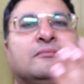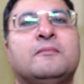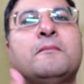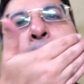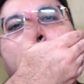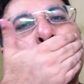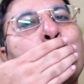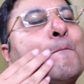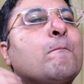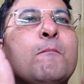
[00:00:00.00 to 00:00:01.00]
from Park
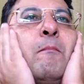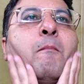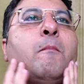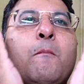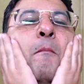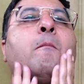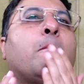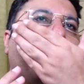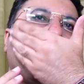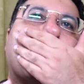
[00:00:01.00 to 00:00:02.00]
Avenue
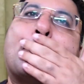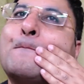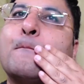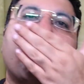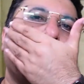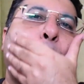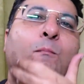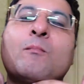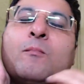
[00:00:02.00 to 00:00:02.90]
and complete my shave.